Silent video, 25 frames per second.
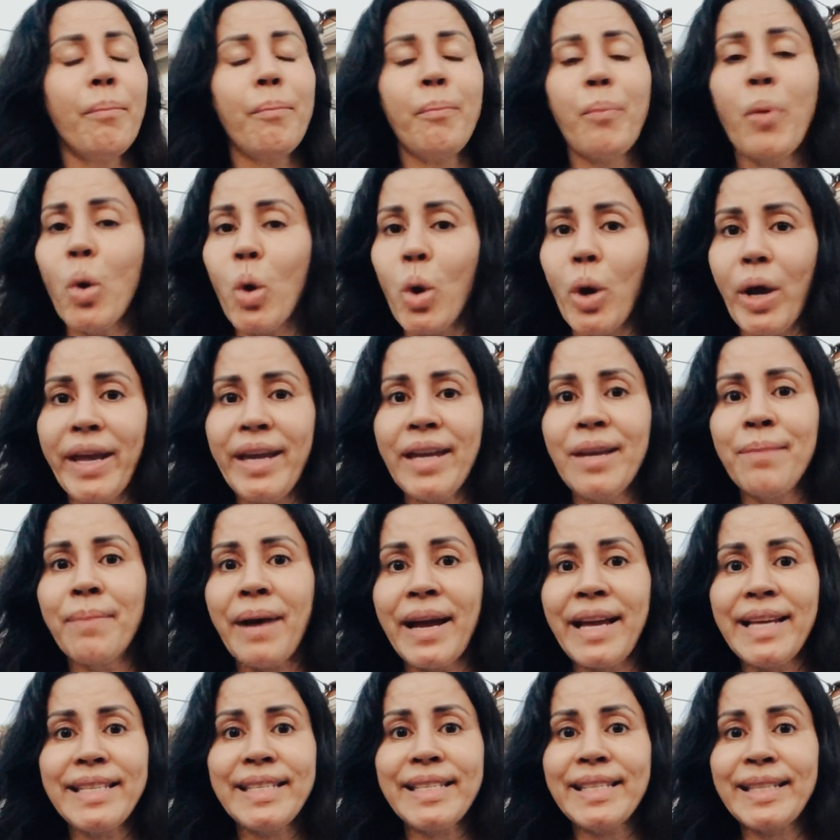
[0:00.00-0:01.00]
boy in
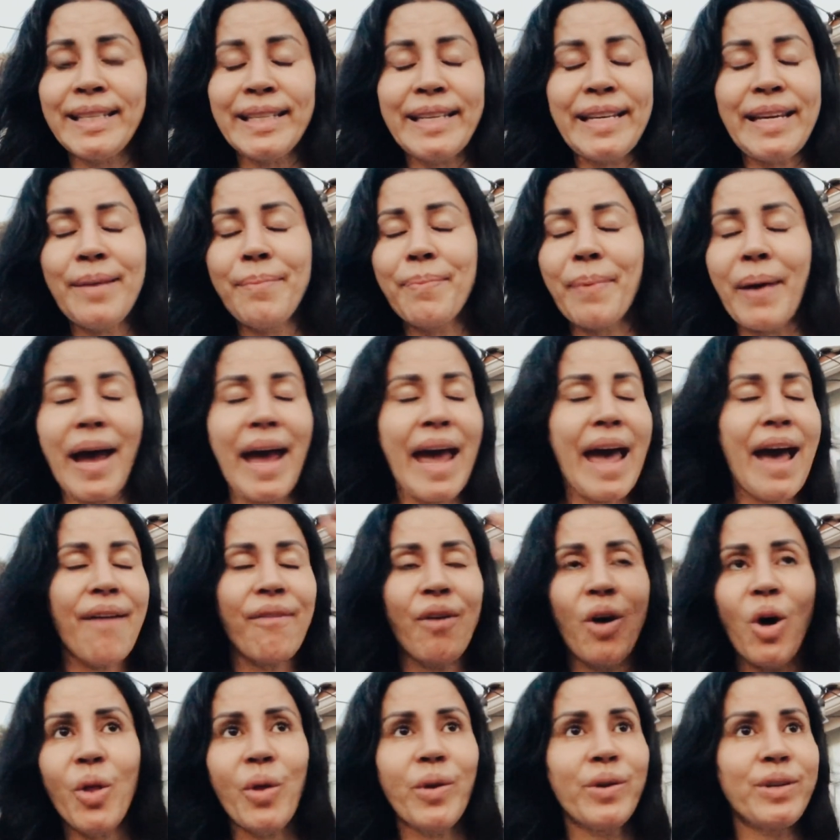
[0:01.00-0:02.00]
my sleep. I have
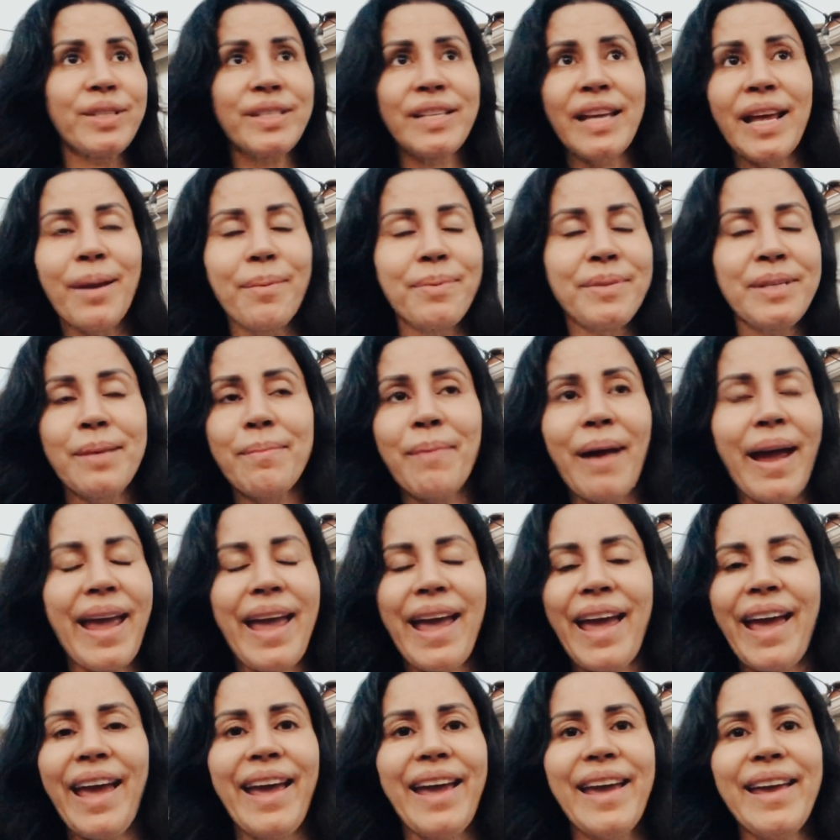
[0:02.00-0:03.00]
all their setups in my
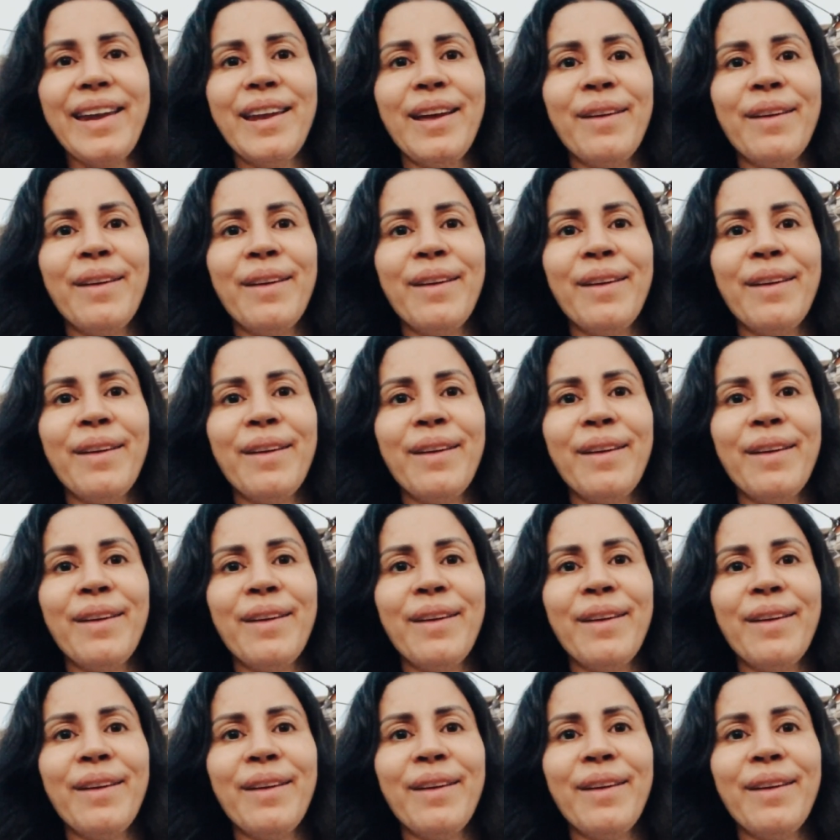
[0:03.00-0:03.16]
head.